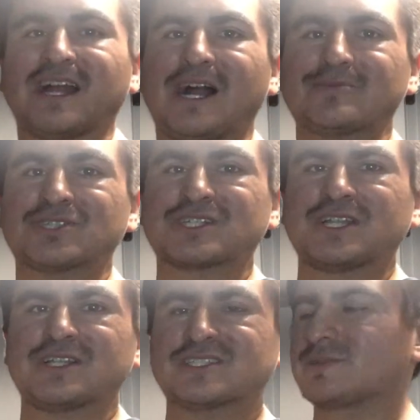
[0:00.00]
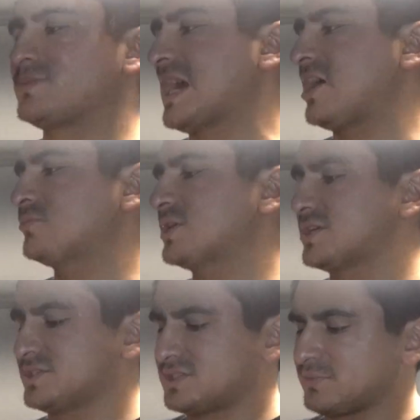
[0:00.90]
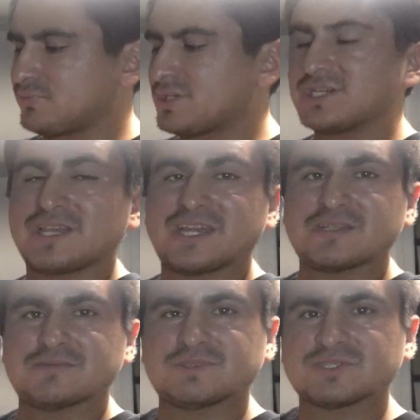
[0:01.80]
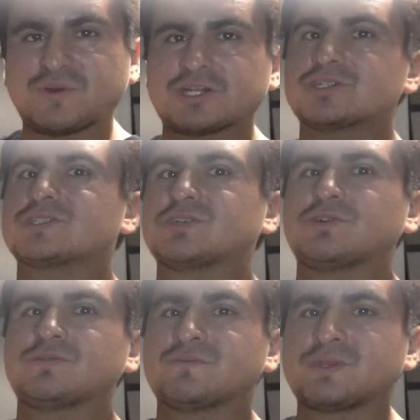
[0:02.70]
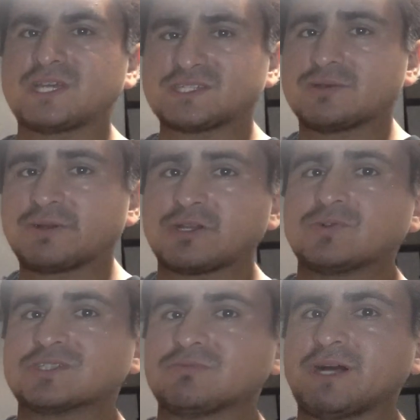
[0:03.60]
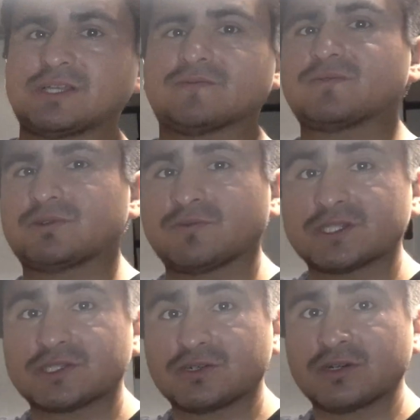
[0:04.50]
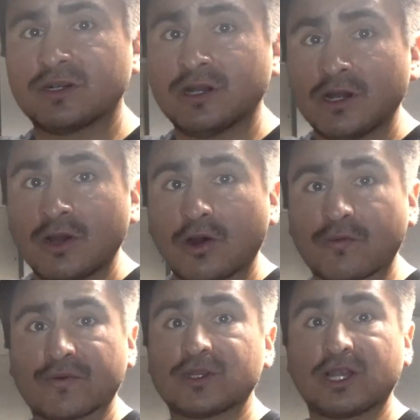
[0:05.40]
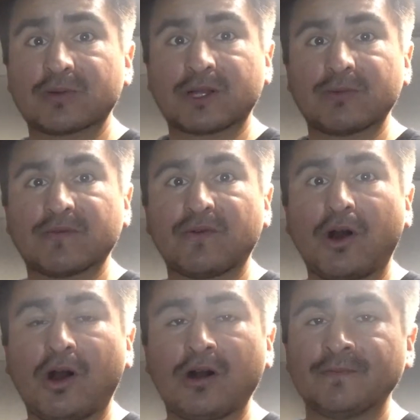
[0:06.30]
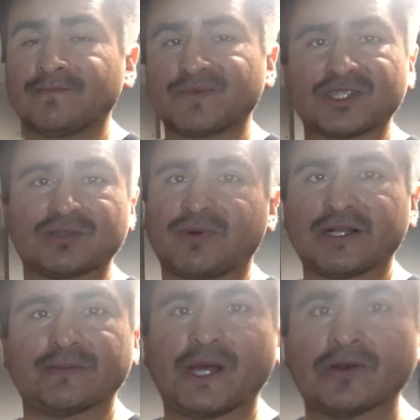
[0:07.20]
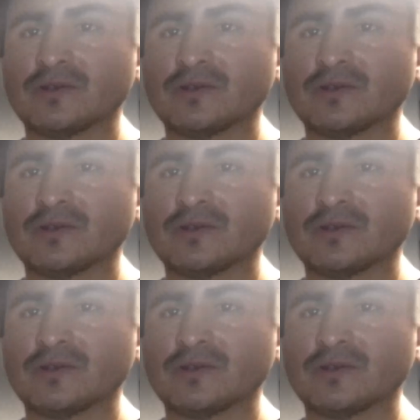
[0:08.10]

I'm just going to list them now because they're pretty light sweaters. So in case anybody wants to buy them for the winter or for the upcoming fall, they're just buying them now.